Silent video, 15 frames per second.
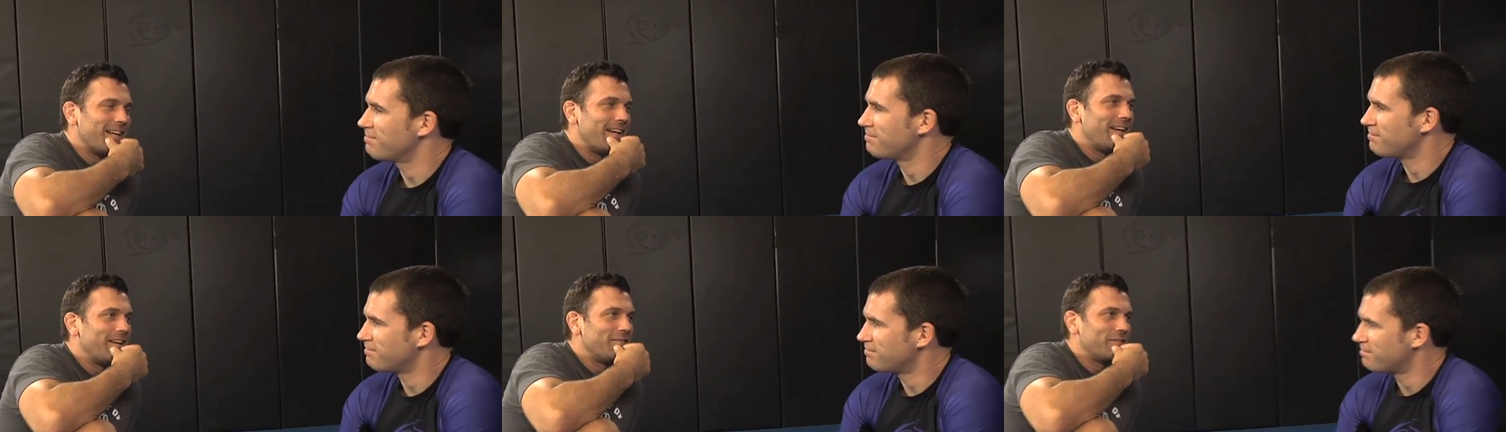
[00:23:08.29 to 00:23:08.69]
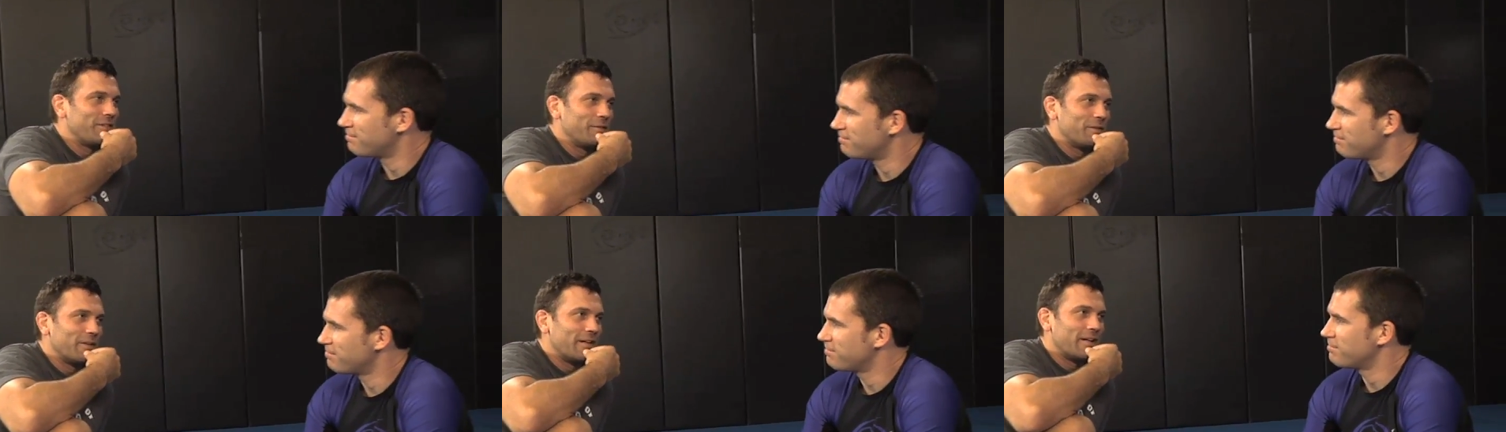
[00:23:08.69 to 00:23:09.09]

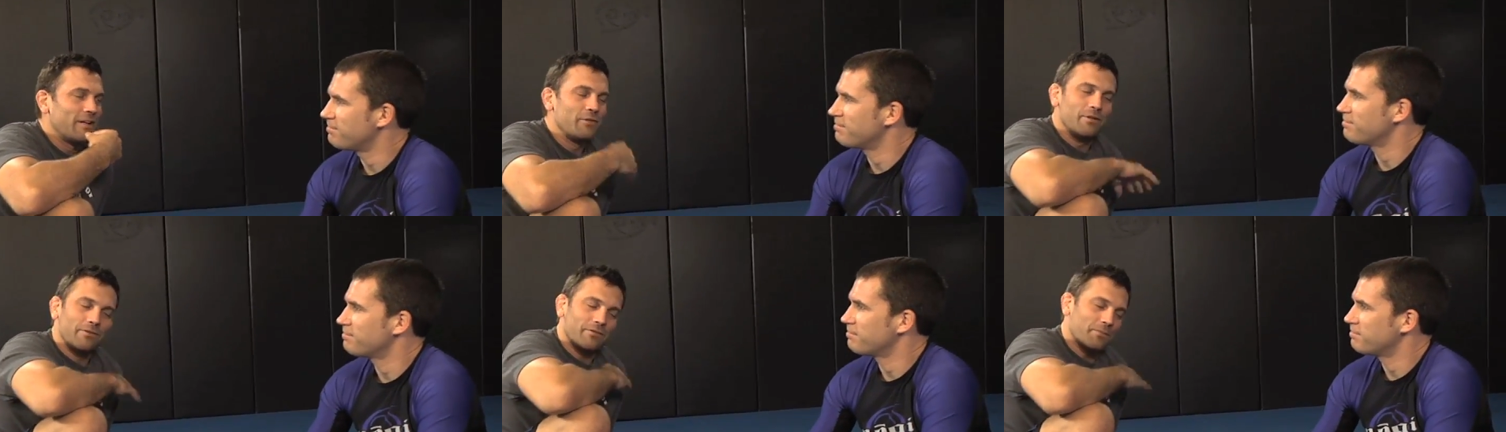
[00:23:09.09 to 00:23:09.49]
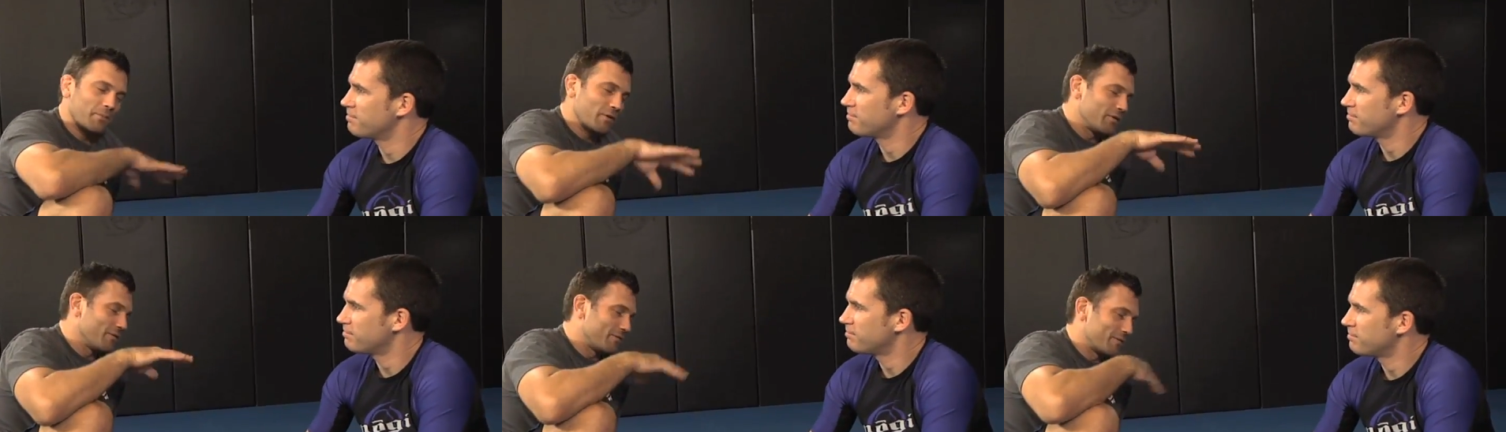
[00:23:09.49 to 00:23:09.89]
Speaker 1: Everywhere. I use it
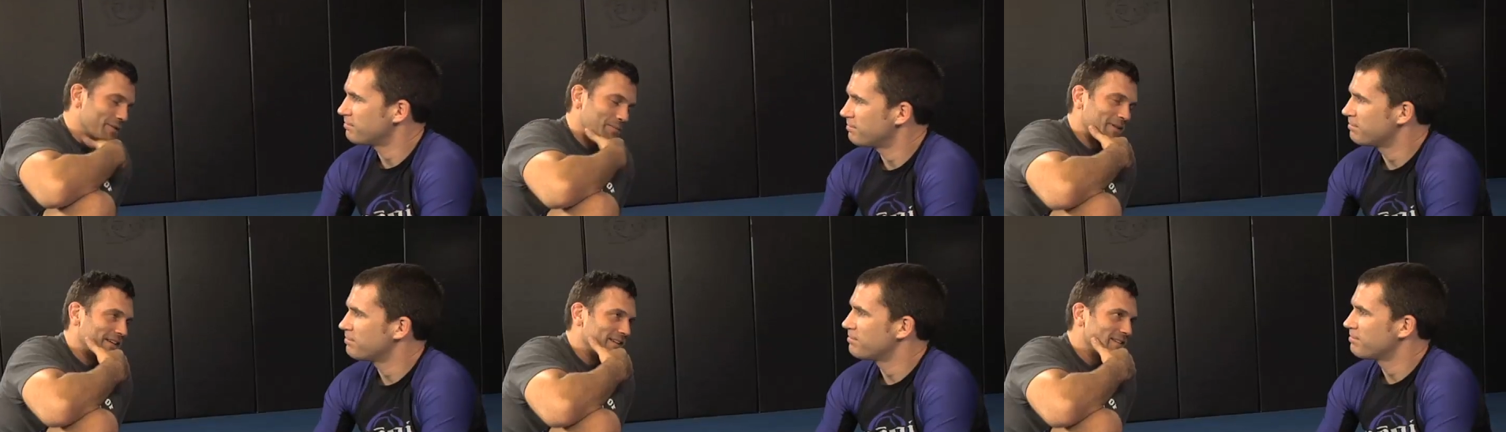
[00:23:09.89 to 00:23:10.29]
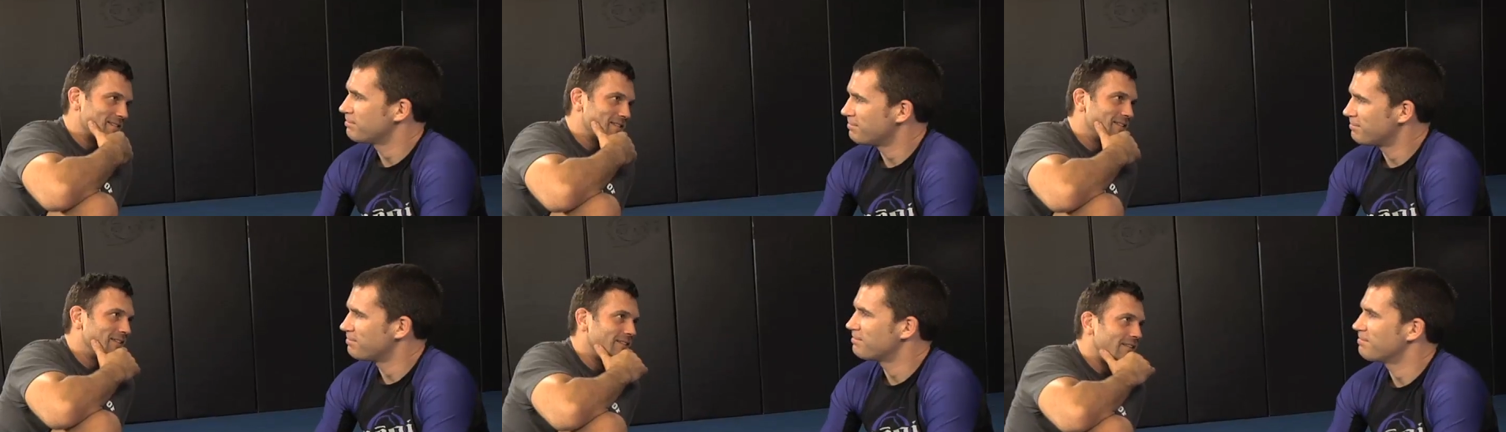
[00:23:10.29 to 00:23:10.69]
from all over the
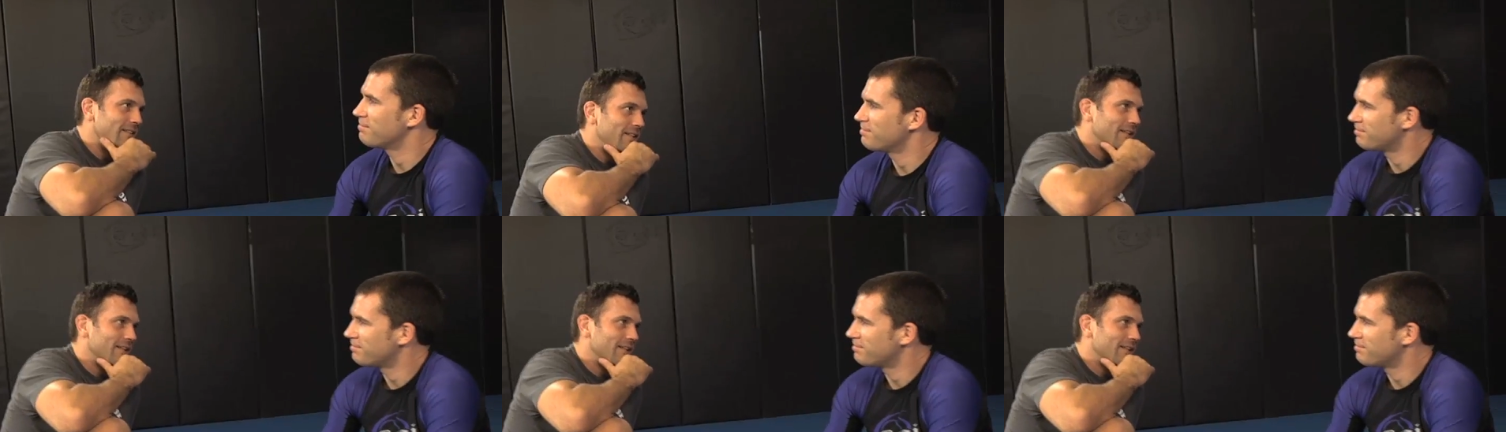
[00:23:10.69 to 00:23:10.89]
place. Mm-hmm.